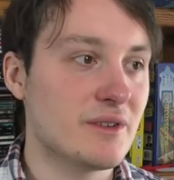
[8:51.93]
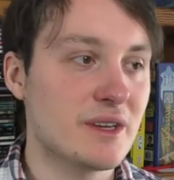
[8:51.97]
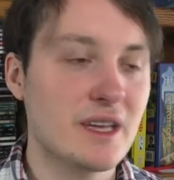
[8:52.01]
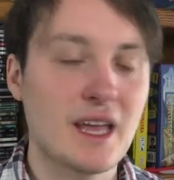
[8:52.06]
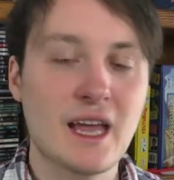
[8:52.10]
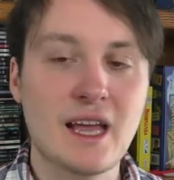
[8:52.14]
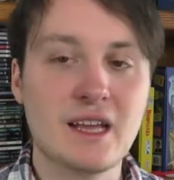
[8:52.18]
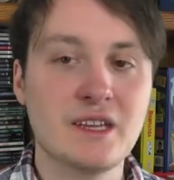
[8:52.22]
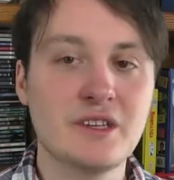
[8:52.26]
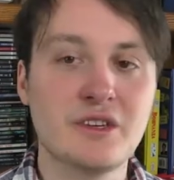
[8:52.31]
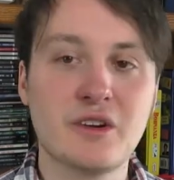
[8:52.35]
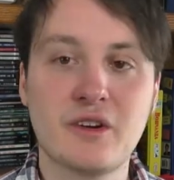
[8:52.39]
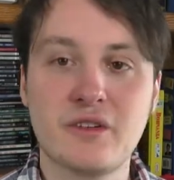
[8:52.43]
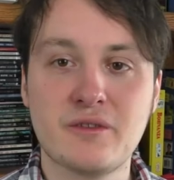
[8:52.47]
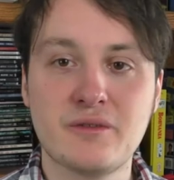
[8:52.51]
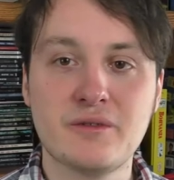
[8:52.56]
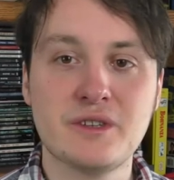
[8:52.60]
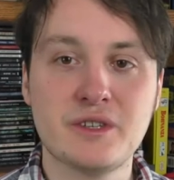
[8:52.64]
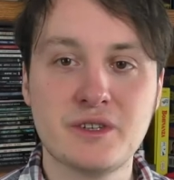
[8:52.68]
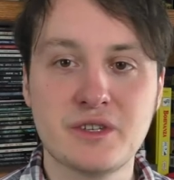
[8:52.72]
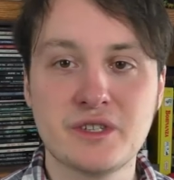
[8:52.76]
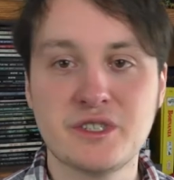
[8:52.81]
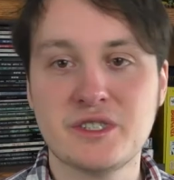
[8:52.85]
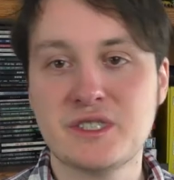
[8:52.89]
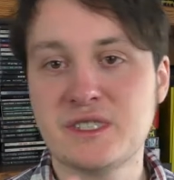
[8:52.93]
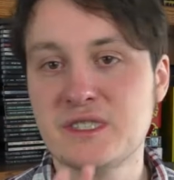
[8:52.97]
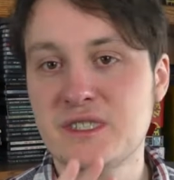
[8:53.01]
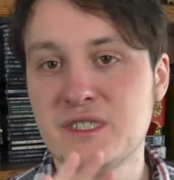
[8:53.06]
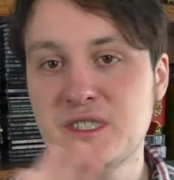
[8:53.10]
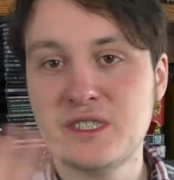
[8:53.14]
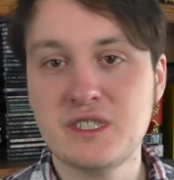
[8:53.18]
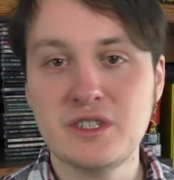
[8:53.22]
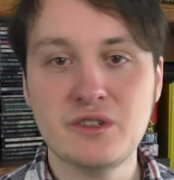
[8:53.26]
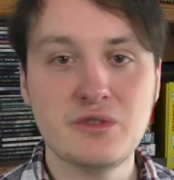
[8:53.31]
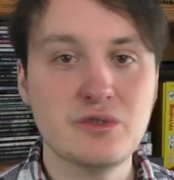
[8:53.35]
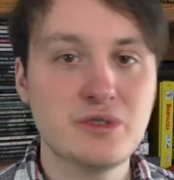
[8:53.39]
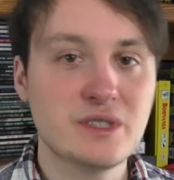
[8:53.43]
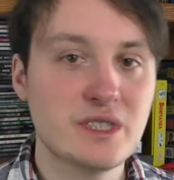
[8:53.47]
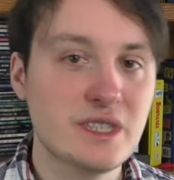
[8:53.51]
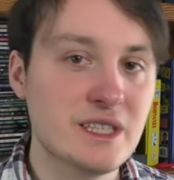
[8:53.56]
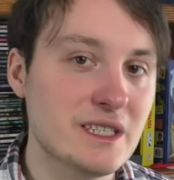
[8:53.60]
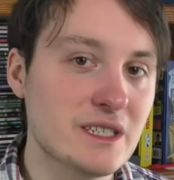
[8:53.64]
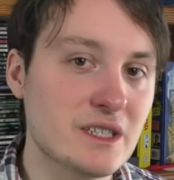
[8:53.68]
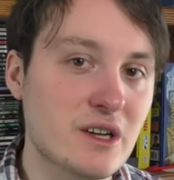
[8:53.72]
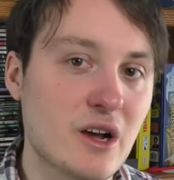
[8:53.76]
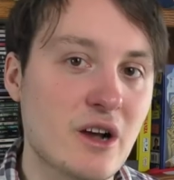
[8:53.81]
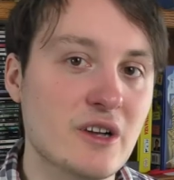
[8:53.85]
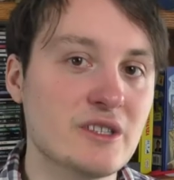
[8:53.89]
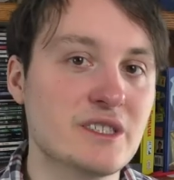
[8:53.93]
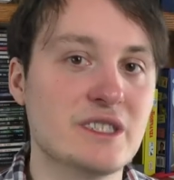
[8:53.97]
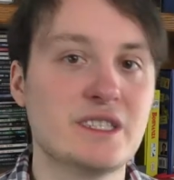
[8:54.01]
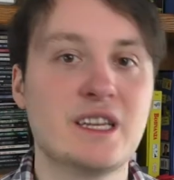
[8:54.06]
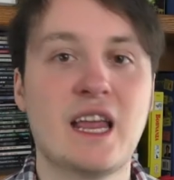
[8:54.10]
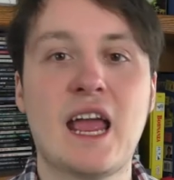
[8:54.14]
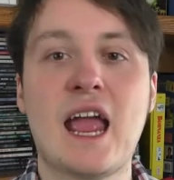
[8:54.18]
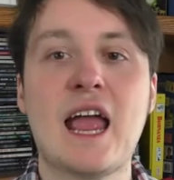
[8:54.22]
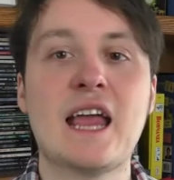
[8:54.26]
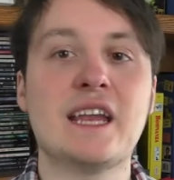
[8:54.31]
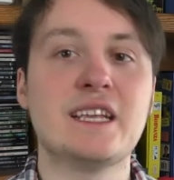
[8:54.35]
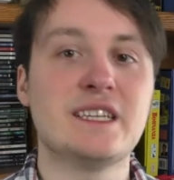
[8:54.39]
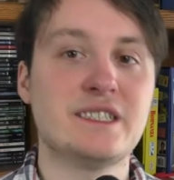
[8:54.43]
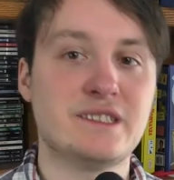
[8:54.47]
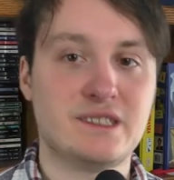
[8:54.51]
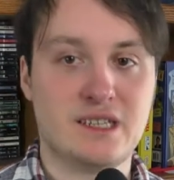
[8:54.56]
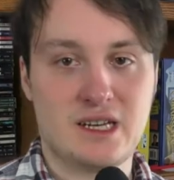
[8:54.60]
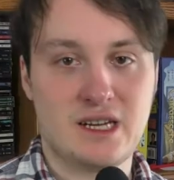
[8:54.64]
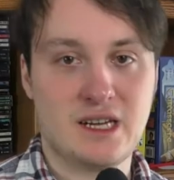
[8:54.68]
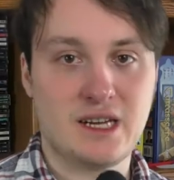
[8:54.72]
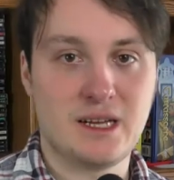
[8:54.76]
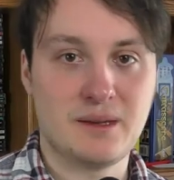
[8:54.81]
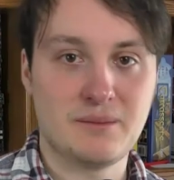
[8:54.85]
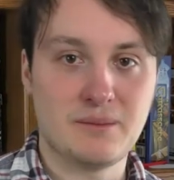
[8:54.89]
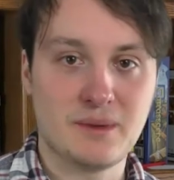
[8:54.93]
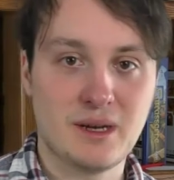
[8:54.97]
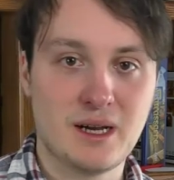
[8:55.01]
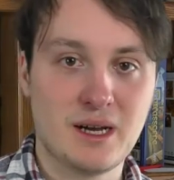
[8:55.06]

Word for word: Again, you don't you can use these cards at any time.